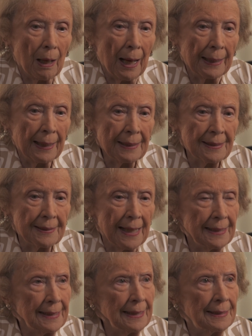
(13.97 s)
I guess they
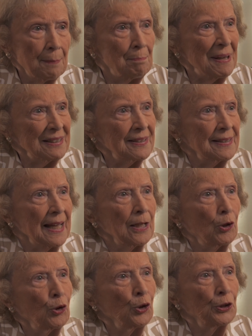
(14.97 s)
did the best they
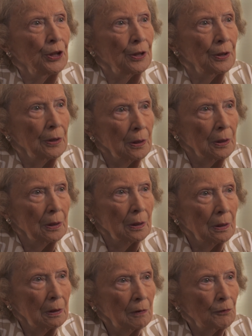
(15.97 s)
could
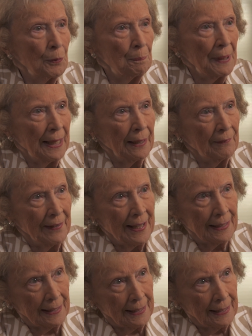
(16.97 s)
for pancreatic